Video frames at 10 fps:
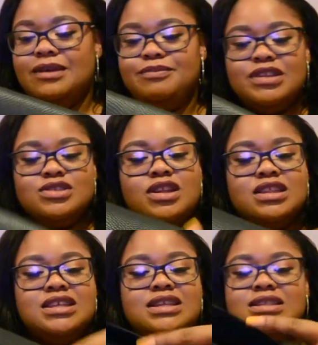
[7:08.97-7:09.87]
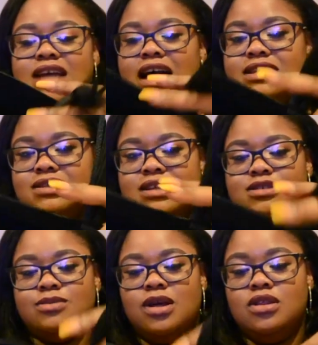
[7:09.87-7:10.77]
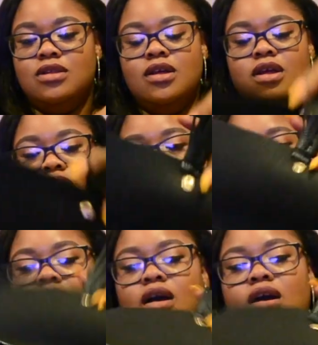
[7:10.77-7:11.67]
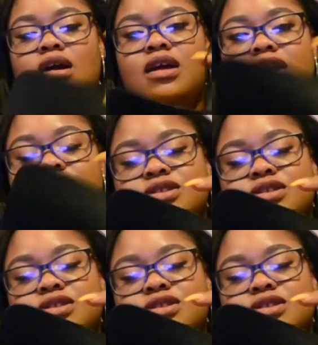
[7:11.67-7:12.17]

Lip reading: It's got the tassel as well. It's